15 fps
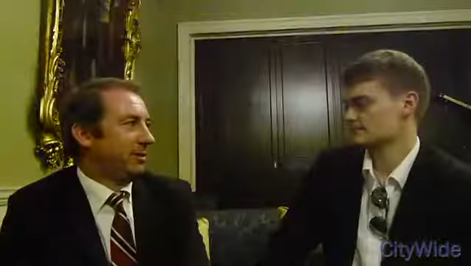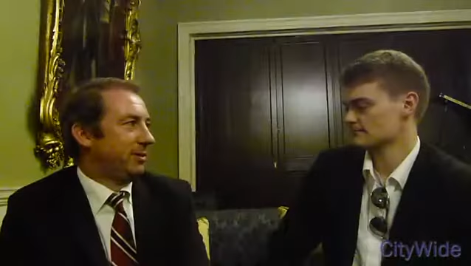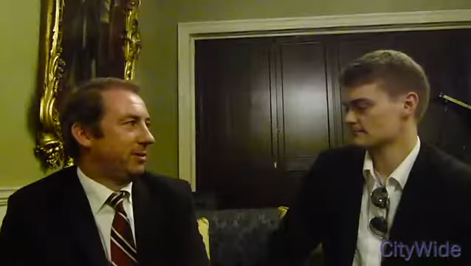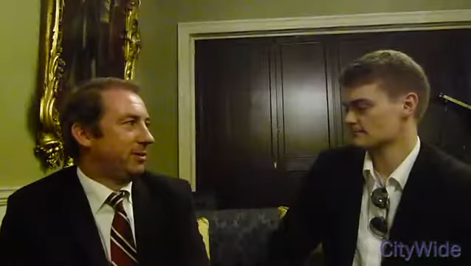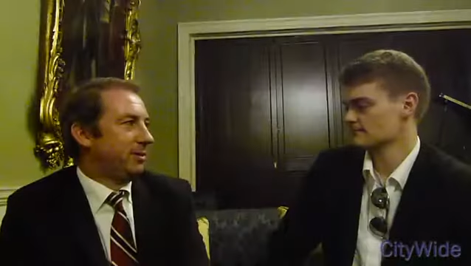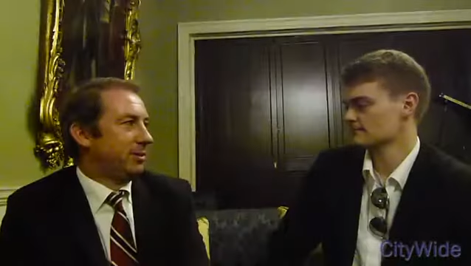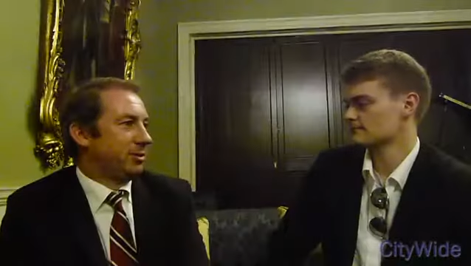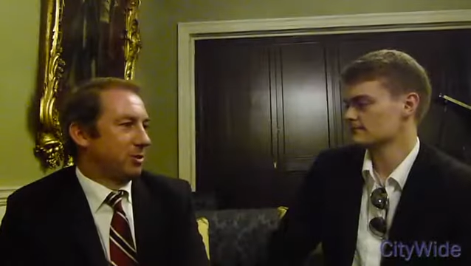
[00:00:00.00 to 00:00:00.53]

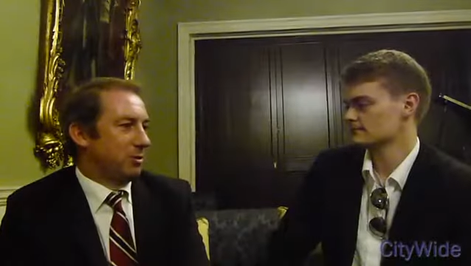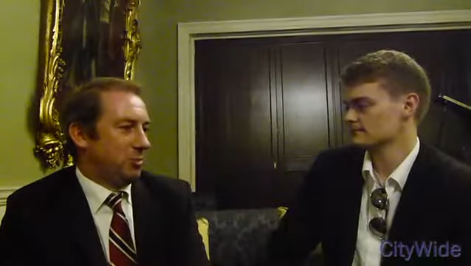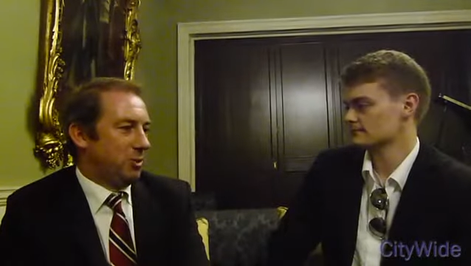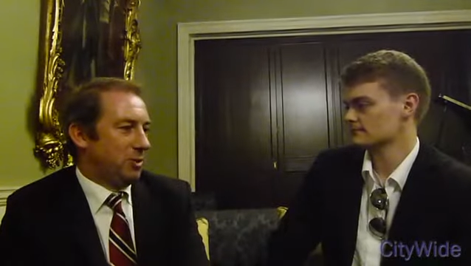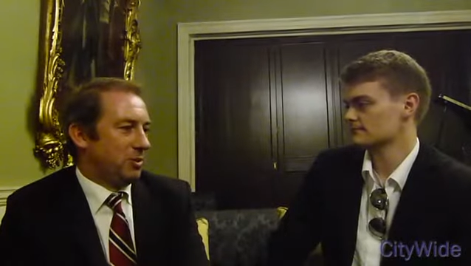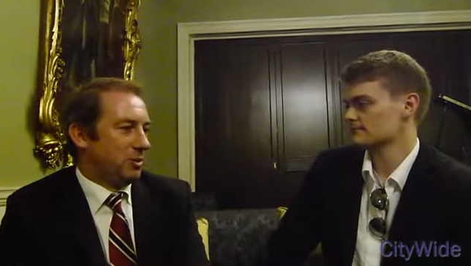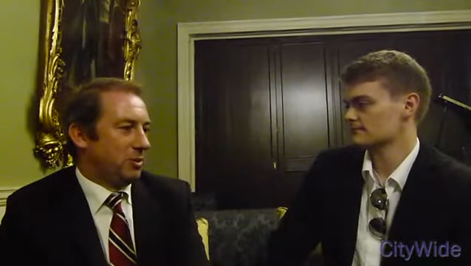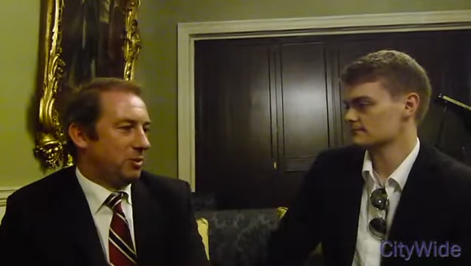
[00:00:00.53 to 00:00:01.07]
Speaker 1: mm-hmm. to
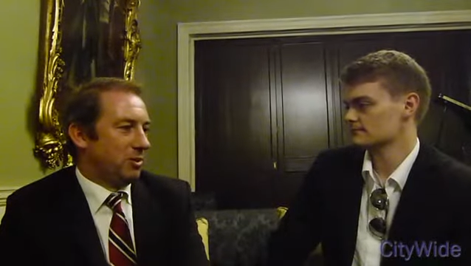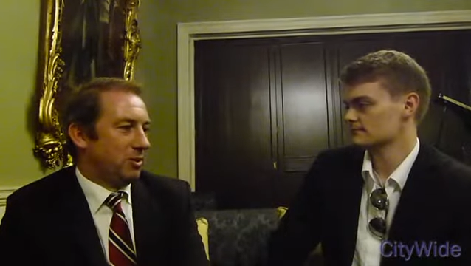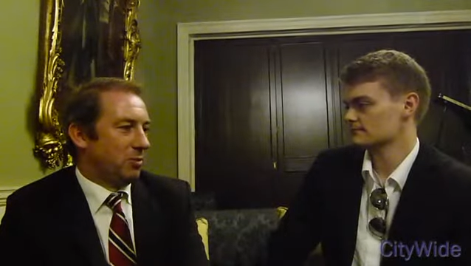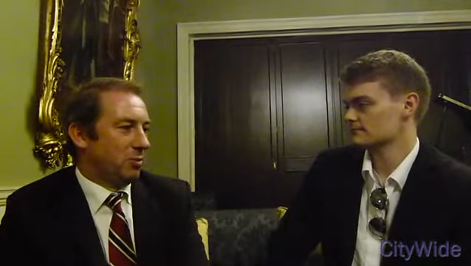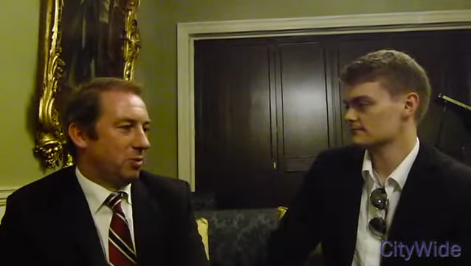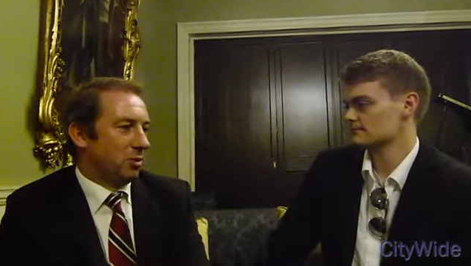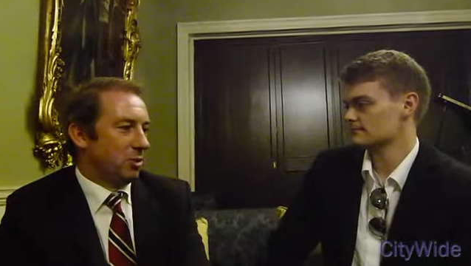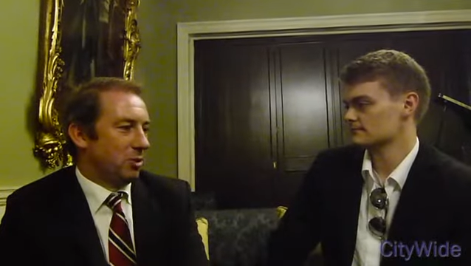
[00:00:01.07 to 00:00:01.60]
compete in the
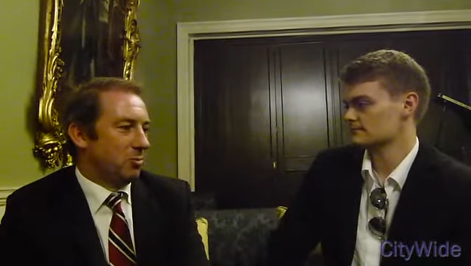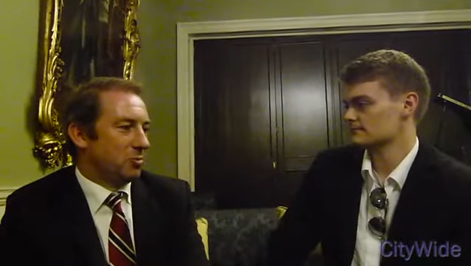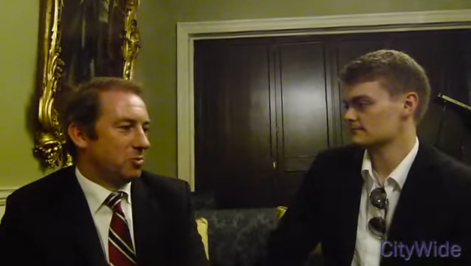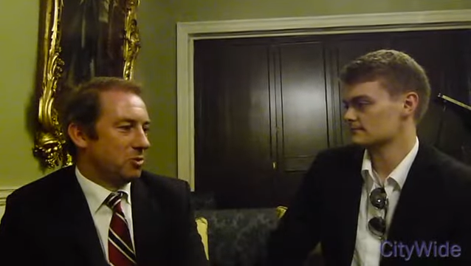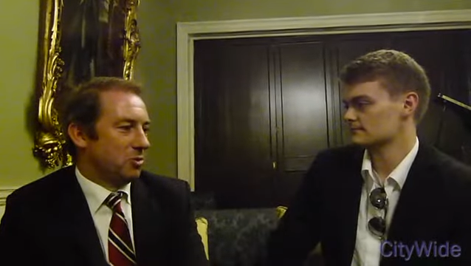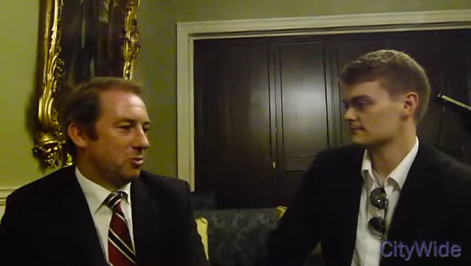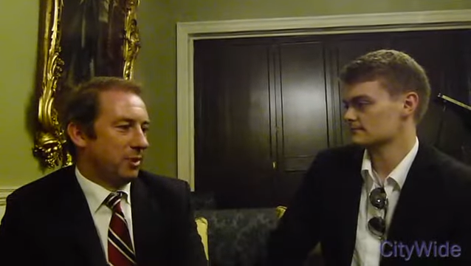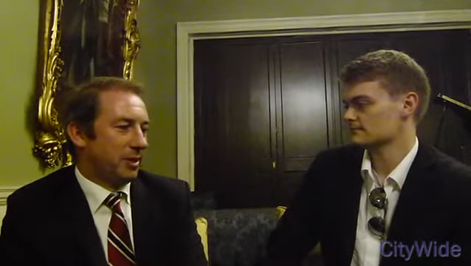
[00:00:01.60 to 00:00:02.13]
World Cup.
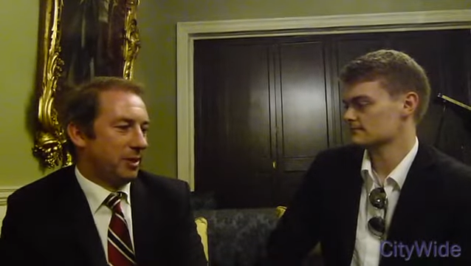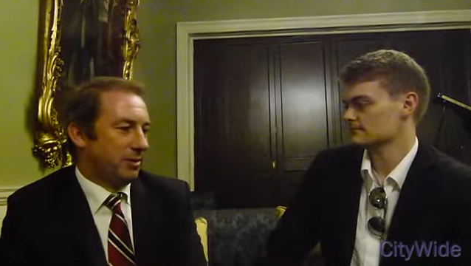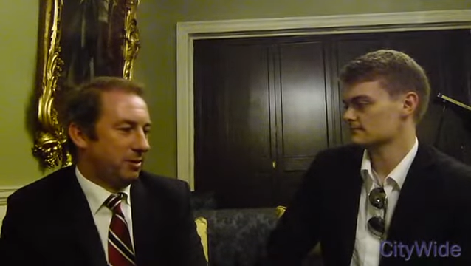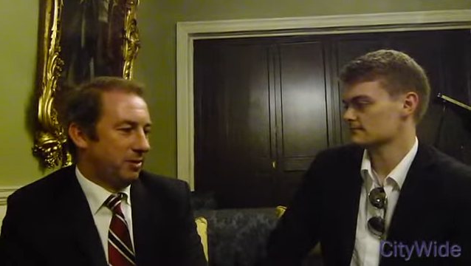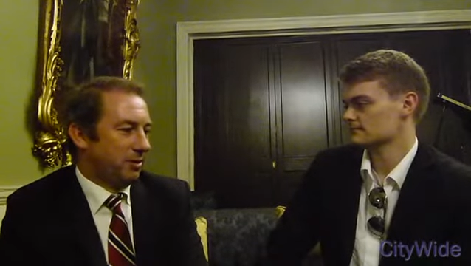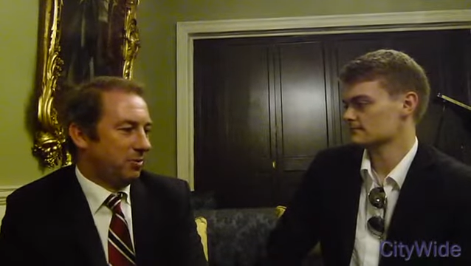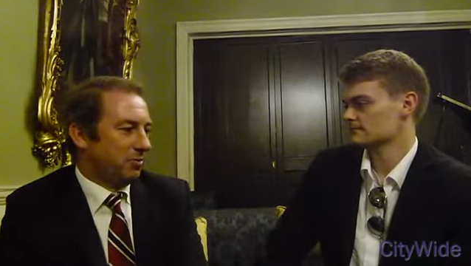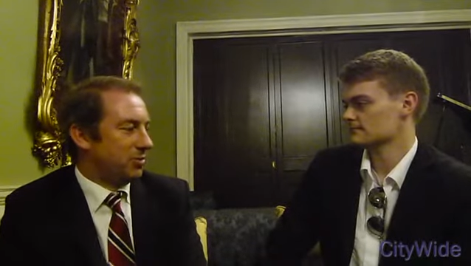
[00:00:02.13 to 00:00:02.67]
So, uh,
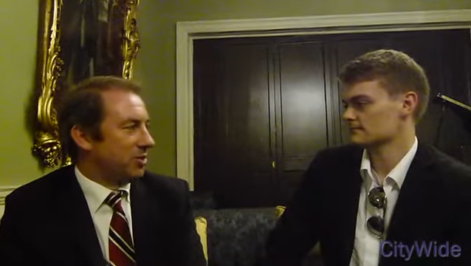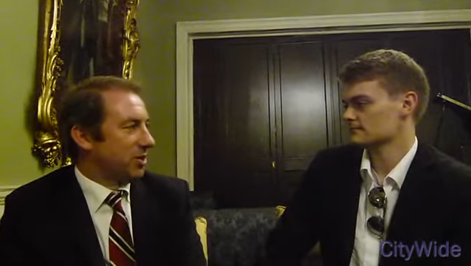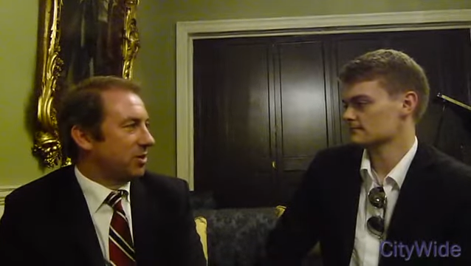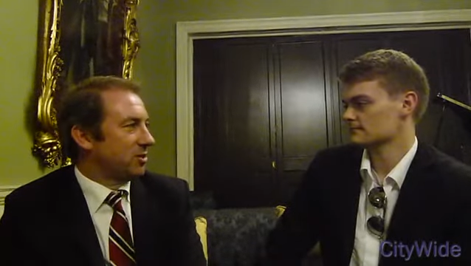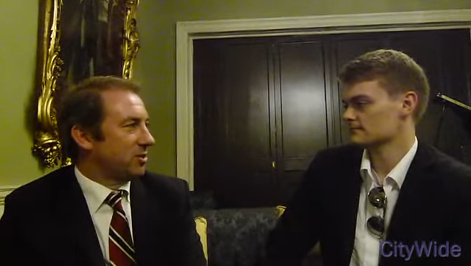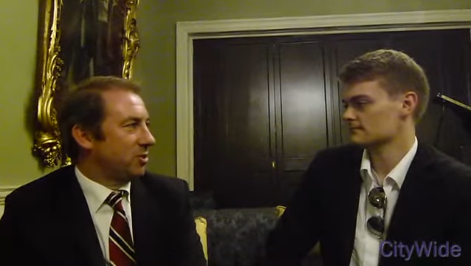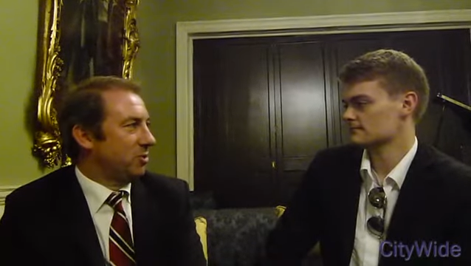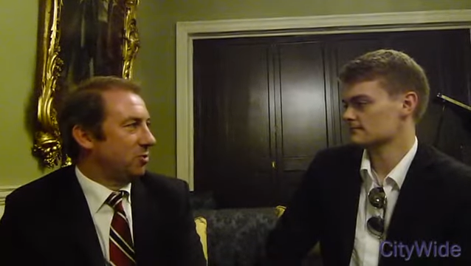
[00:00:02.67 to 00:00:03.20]

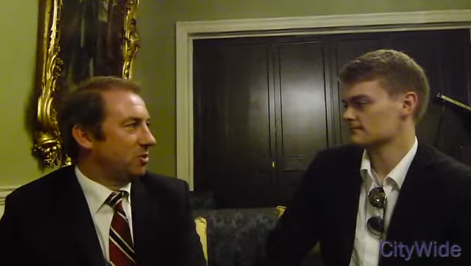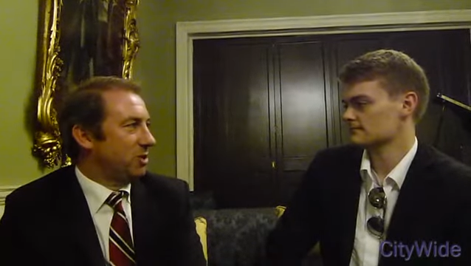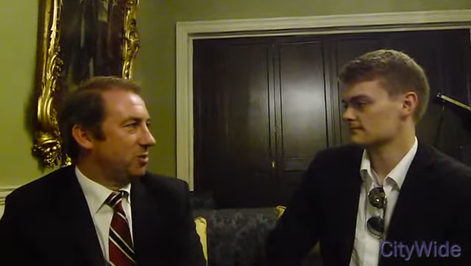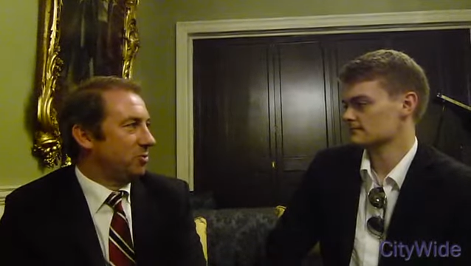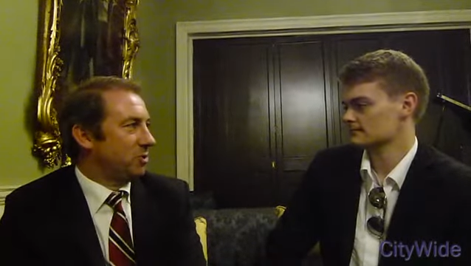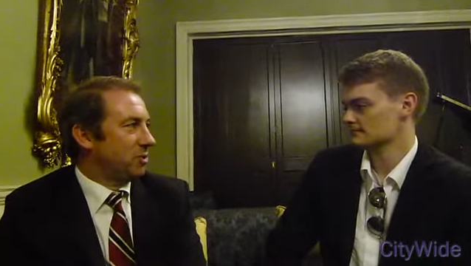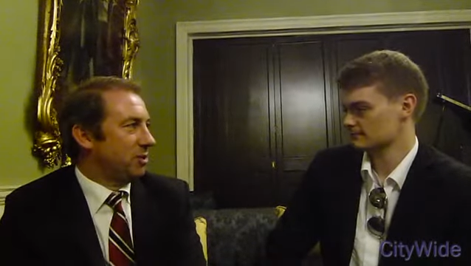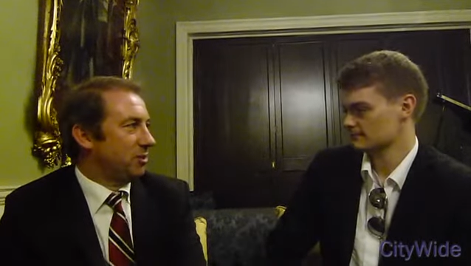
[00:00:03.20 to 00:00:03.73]
fantastic whole
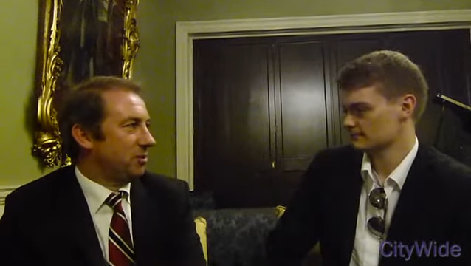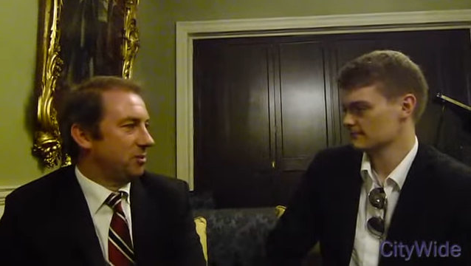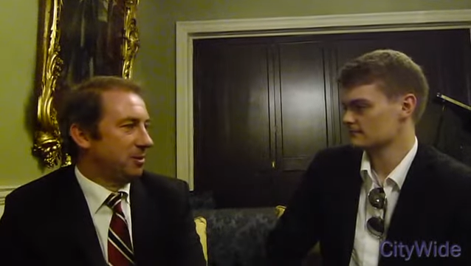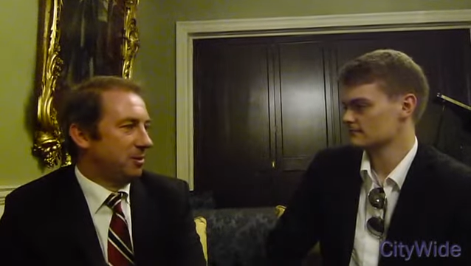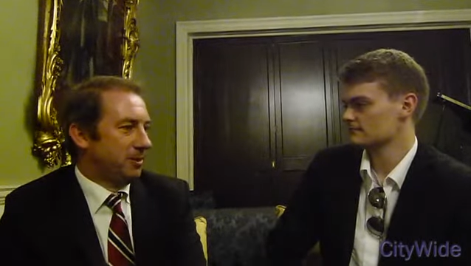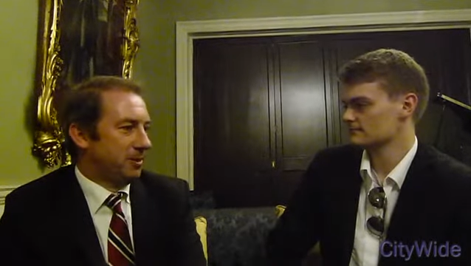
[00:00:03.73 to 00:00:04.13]
team was here,